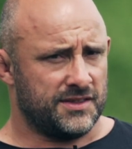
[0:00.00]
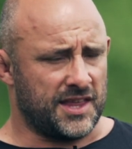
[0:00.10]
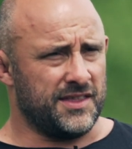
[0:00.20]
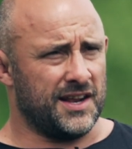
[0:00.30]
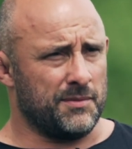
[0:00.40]

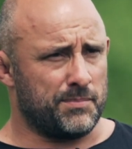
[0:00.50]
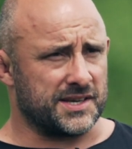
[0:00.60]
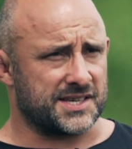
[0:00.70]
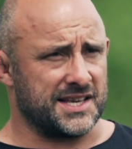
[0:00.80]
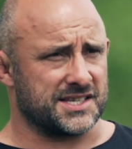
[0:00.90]
Then the
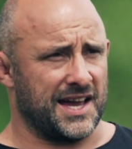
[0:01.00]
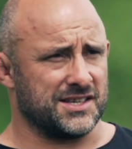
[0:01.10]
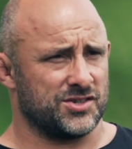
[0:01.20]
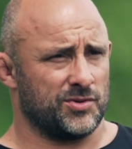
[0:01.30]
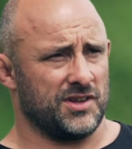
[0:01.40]
Olympics gets
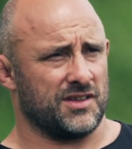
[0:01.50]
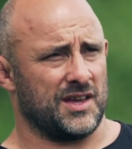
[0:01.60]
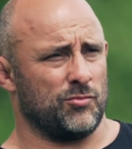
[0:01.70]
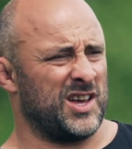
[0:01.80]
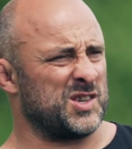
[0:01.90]
cancelled, and you think, well,